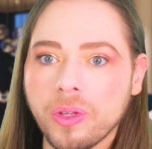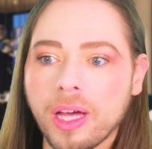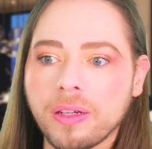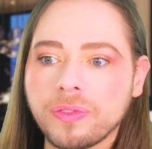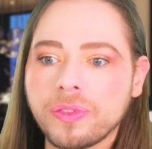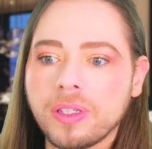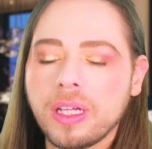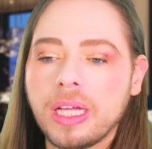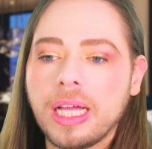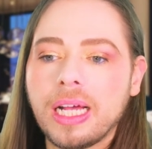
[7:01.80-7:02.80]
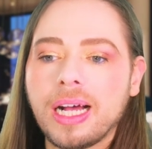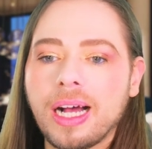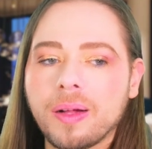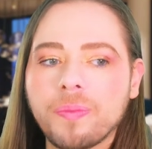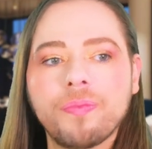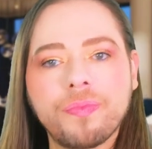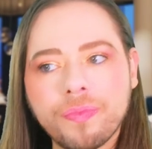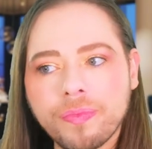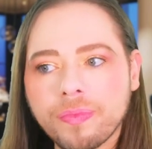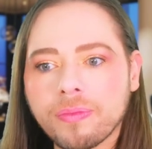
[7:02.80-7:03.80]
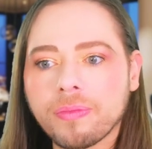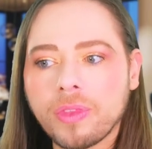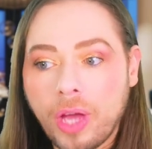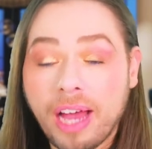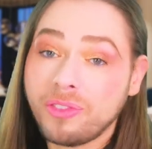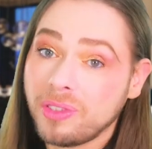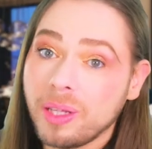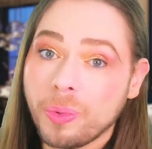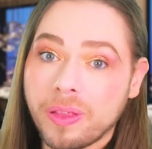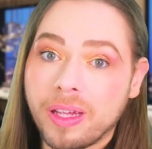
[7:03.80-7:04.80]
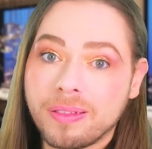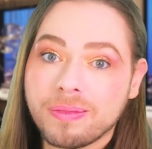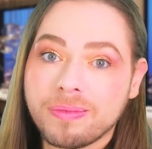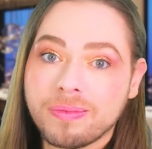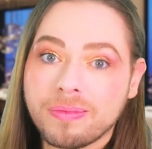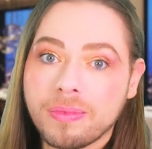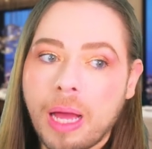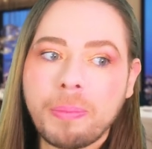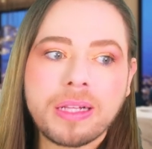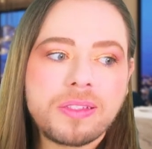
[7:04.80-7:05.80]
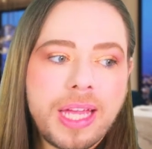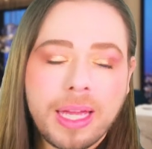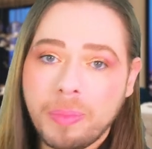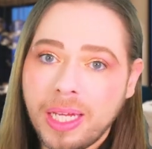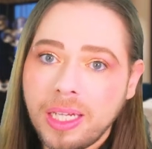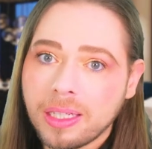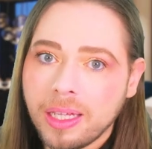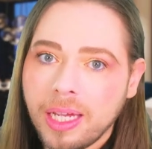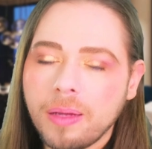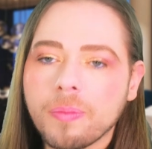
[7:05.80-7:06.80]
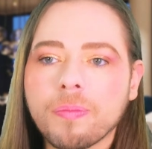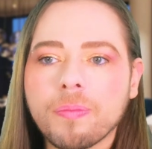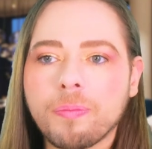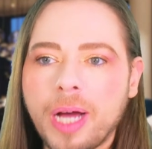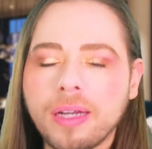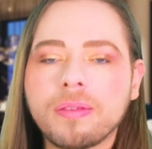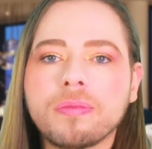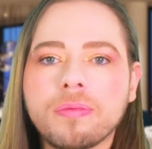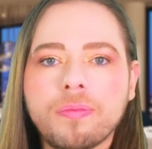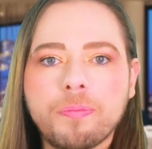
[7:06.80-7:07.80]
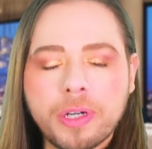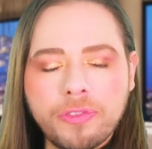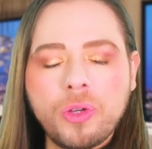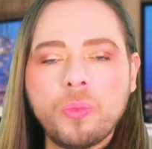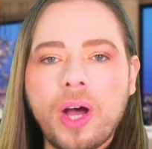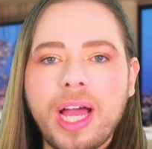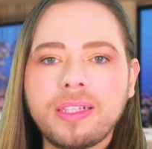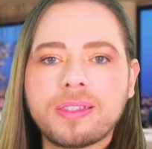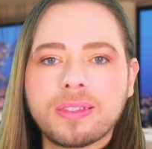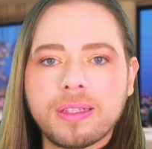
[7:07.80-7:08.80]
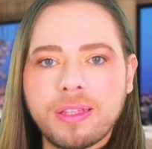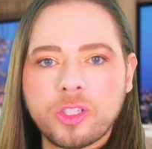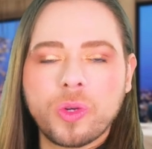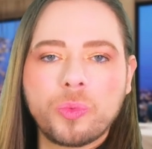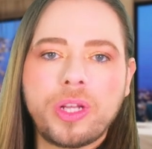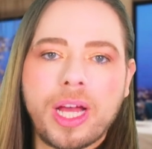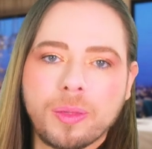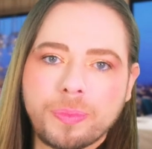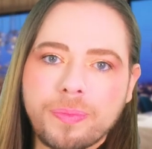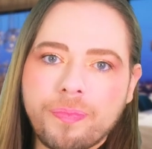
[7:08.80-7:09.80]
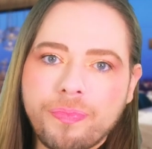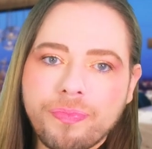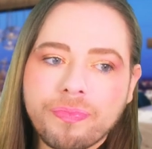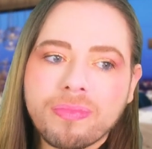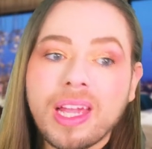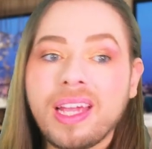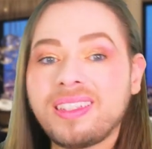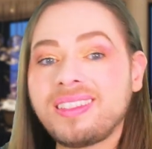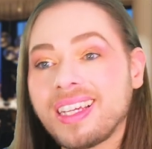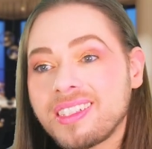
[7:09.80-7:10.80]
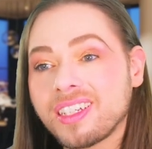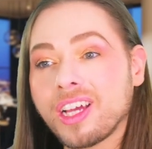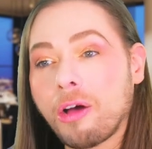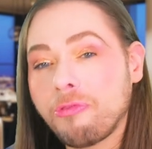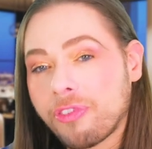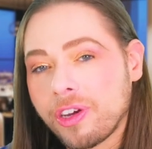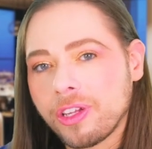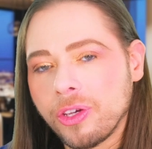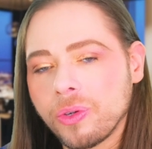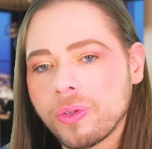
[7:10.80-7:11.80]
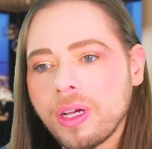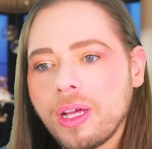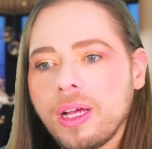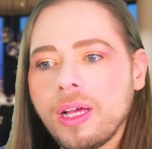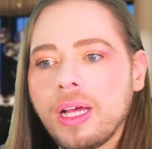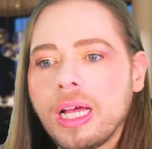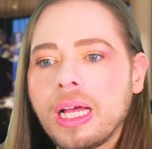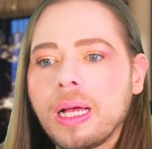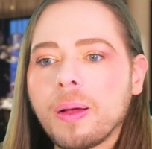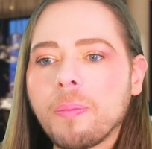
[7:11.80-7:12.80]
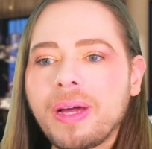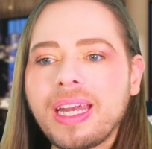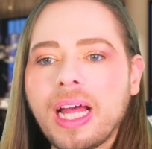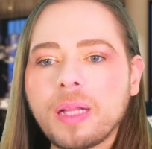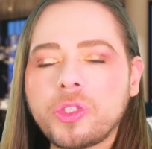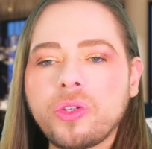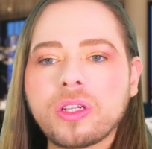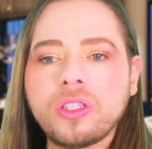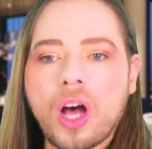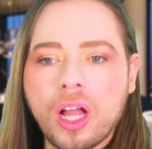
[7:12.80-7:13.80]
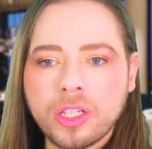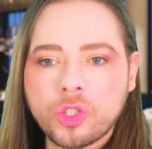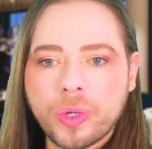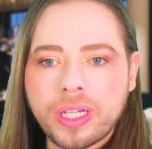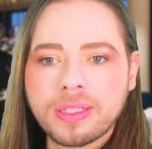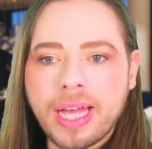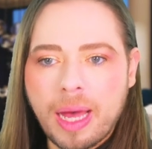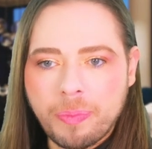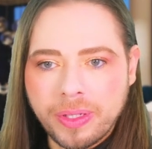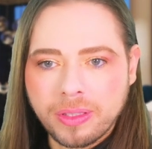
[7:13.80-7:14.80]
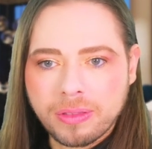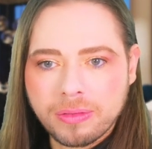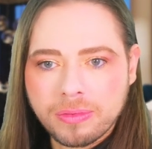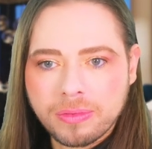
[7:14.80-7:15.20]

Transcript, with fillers: you love, um, you have to deal with it. I'm not saying immediately, but perfume wise, this one would help. It doesn't comfort you, but it helps you acknowledge what has happened.